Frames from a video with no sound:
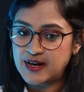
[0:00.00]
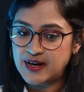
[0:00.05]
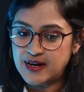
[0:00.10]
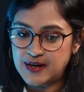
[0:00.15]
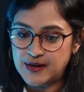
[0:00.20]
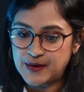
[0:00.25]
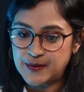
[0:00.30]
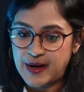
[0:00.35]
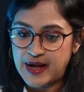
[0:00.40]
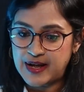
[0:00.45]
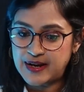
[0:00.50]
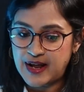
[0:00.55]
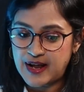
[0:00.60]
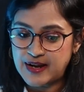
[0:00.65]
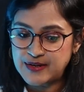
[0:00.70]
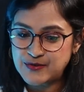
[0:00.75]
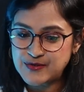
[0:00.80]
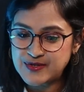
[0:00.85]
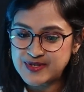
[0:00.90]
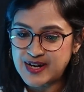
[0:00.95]

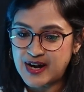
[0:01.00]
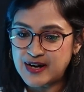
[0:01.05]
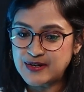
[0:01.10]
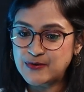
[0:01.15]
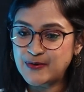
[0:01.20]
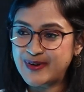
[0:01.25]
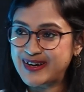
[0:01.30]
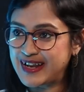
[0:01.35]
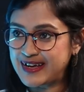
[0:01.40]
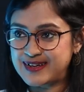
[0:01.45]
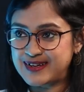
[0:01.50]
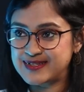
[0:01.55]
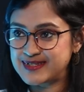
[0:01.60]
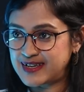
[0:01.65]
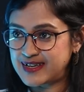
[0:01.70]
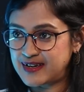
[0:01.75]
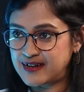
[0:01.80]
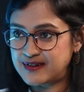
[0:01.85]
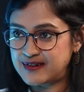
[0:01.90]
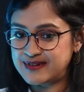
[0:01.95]
And to start doing, like I
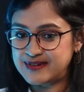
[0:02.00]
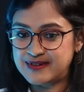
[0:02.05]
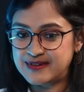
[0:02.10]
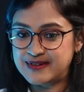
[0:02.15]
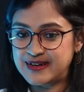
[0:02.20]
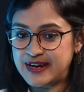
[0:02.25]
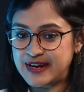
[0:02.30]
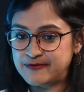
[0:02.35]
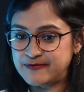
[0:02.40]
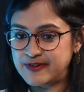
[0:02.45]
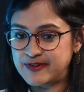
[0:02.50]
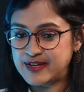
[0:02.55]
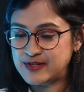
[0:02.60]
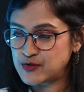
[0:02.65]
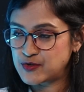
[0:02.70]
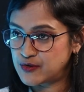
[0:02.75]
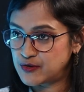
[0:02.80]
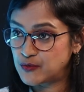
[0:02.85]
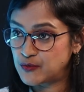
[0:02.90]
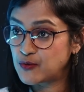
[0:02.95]
say, a
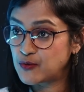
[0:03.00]
Netflix or a